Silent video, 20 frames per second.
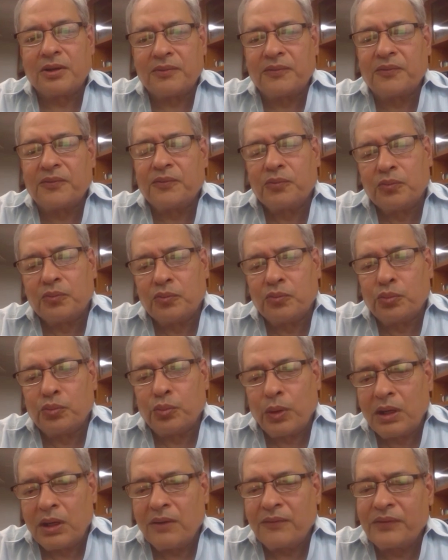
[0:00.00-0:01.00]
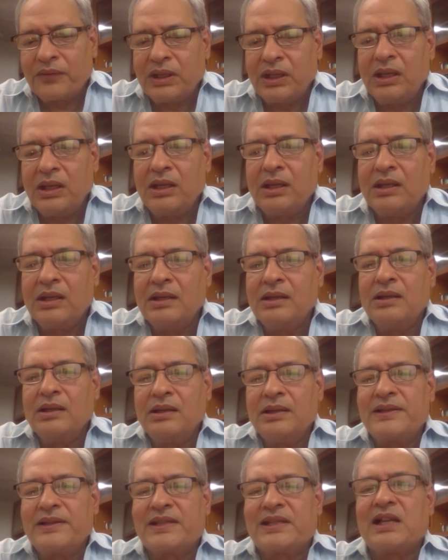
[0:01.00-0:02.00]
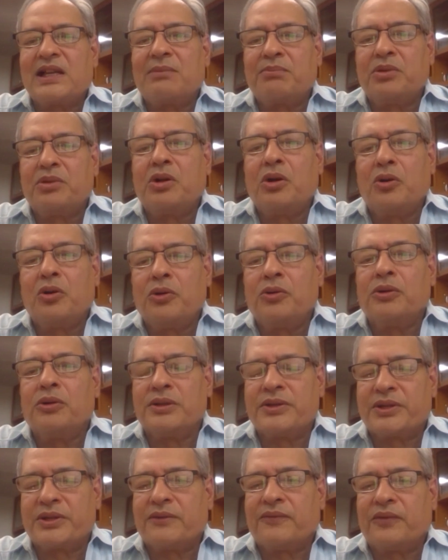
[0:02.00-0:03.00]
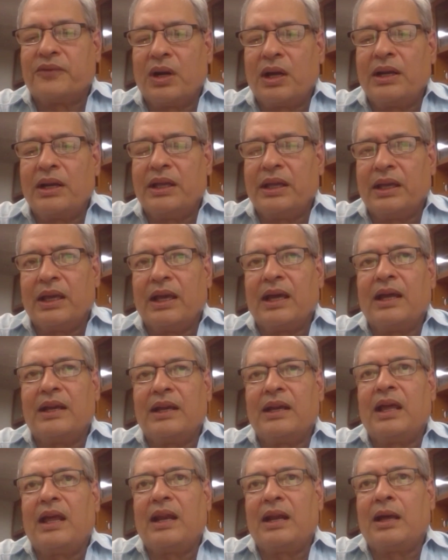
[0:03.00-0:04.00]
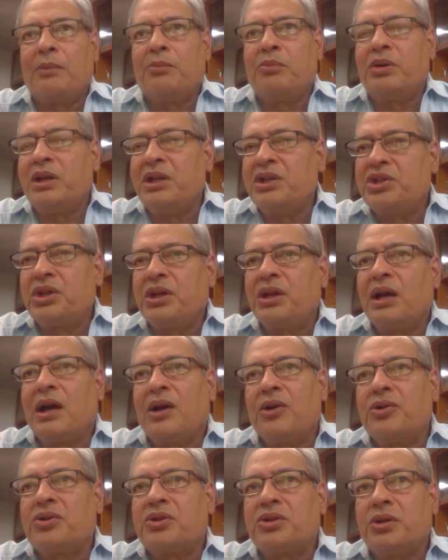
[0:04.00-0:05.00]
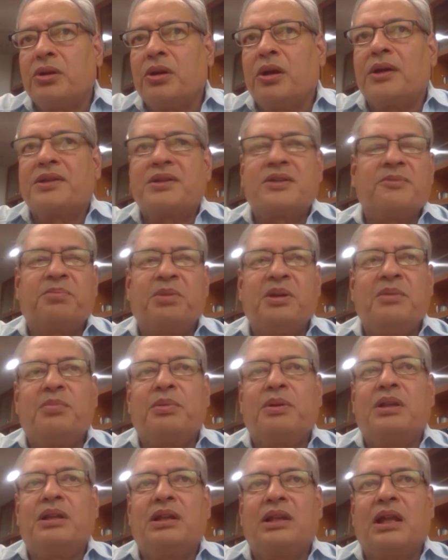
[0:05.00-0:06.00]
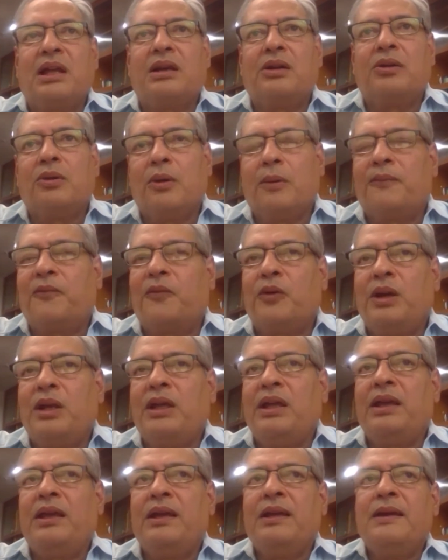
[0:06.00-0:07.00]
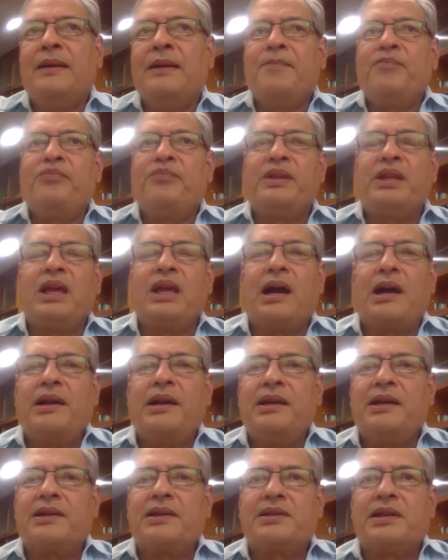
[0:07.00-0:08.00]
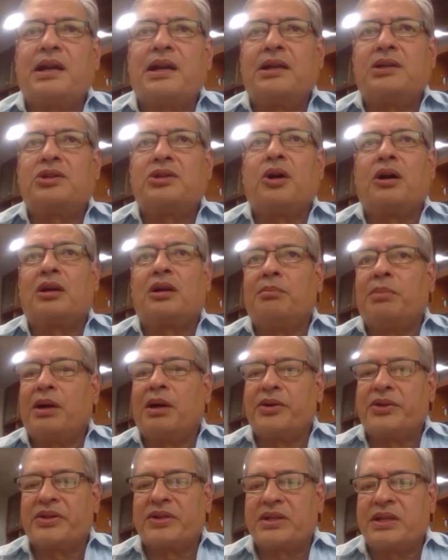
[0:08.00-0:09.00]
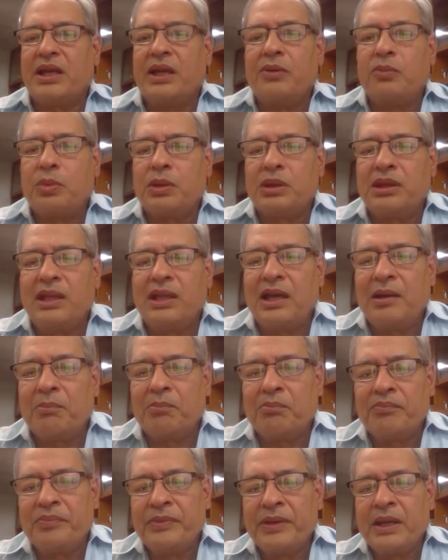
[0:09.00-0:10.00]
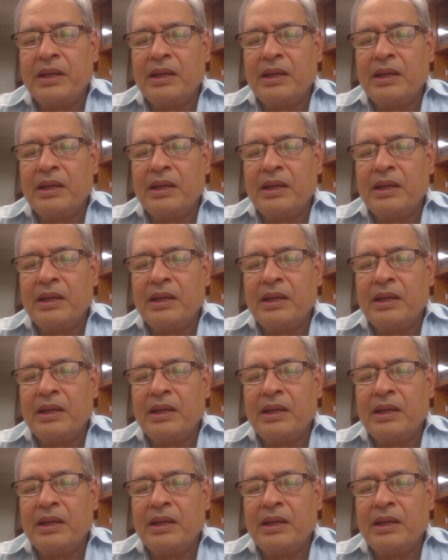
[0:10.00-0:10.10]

of one of the sub goals of running. And I'm reaching out to lots of people, and hopefully the ideas that I talk about stay with them.